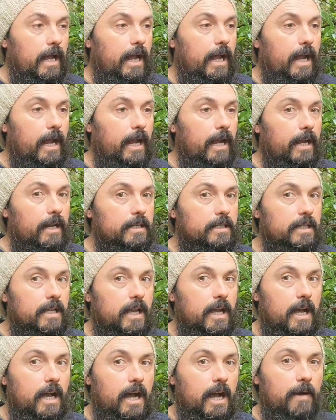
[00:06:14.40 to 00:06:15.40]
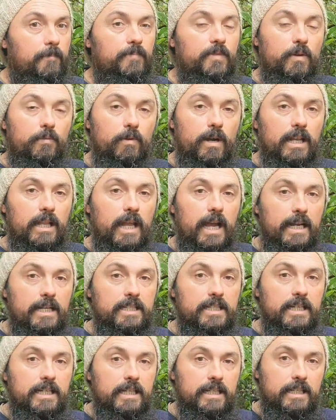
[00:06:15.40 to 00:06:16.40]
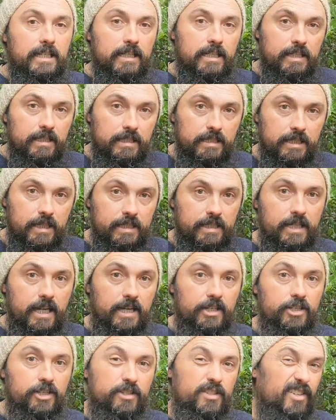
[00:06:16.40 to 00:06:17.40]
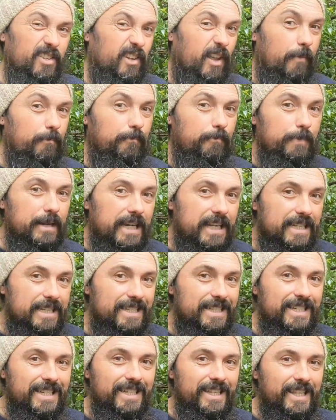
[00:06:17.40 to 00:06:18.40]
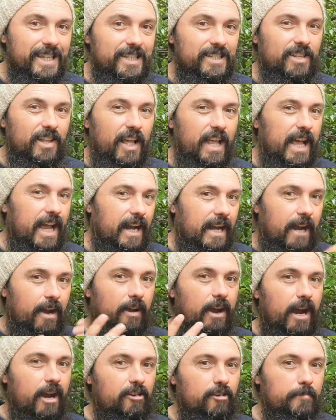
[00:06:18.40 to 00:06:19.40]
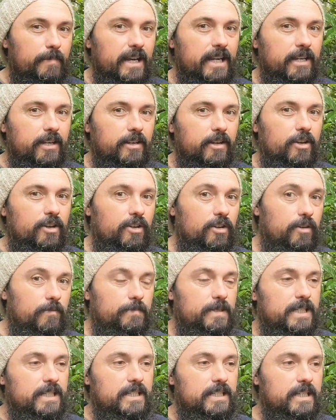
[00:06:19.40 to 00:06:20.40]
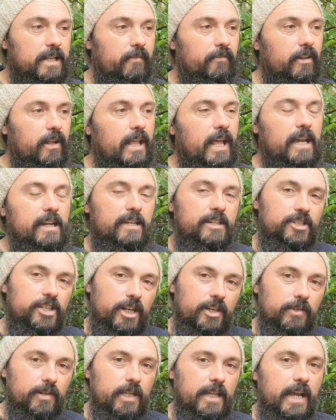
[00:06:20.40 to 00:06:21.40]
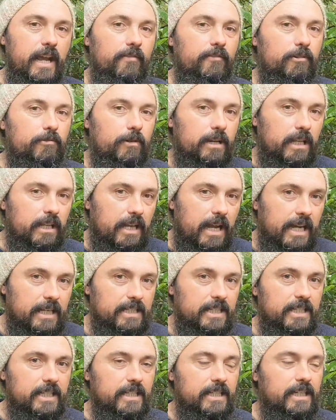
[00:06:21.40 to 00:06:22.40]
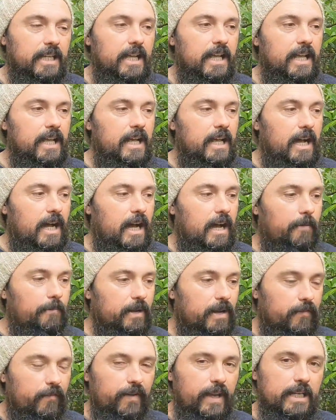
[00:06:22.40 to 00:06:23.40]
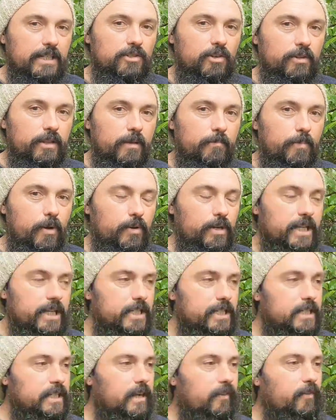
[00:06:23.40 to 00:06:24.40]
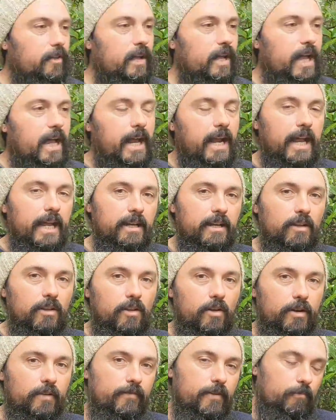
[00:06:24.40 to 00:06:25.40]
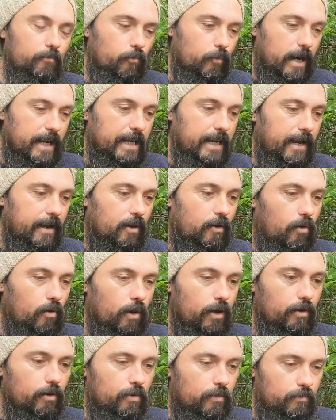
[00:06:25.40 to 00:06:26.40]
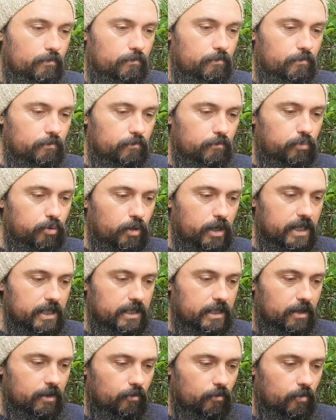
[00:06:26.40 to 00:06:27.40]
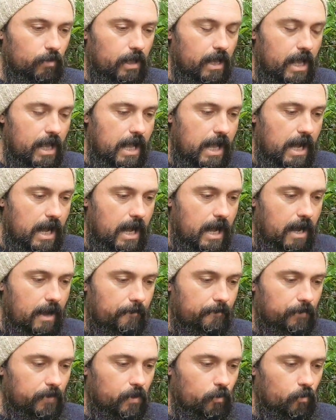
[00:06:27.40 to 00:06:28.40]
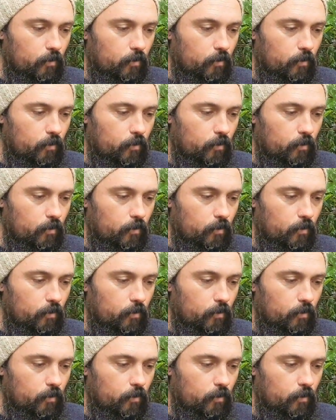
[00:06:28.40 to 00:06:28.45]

and um, the relaxing sensation too, like mints and things like that. Our aromatic herbs and stuff like that generally have a relaxing um, effect on the body and stuff like that. And a lot of them, when they're oil put into, um,